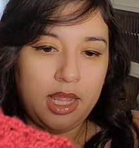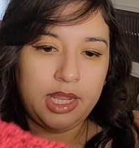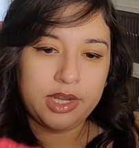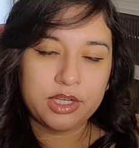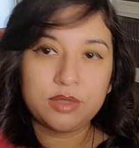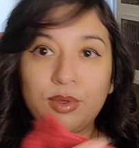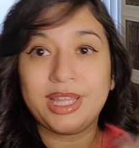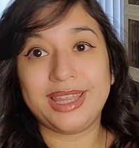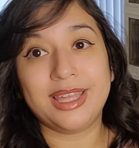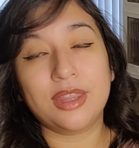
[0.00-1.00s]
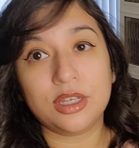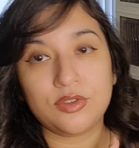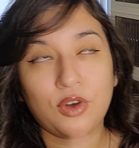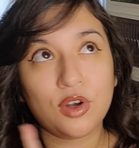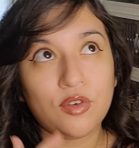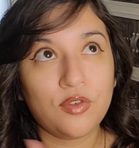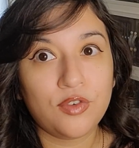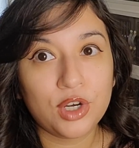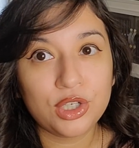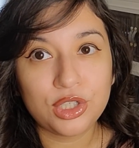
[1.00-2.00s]
Here's what I think thus far.
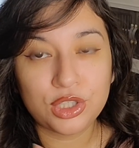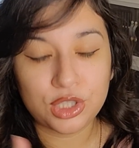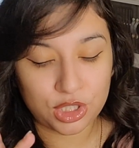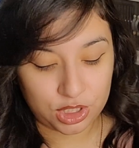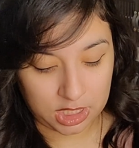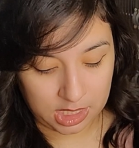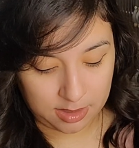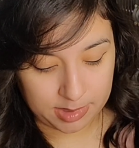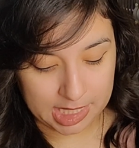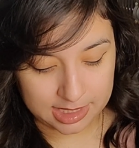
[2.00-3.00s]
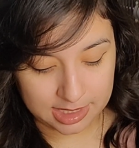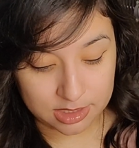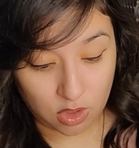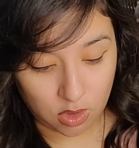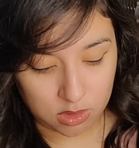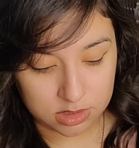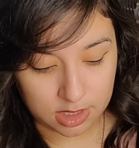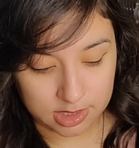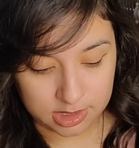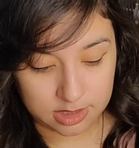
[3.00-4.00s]
First, it says all
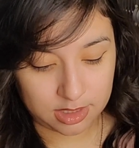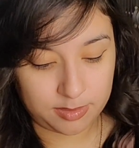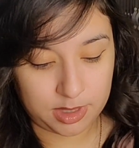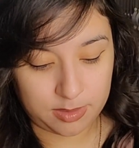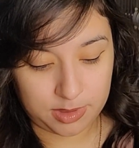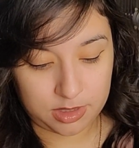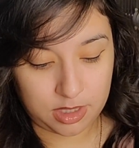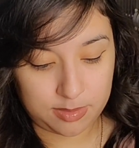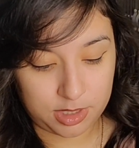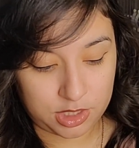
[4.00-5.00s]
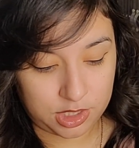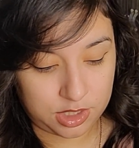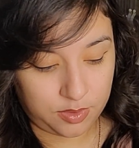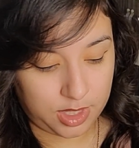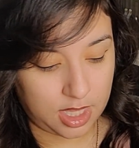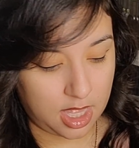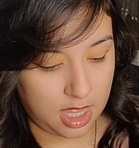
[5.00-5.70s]
sizes on the Meribella top that she's doing.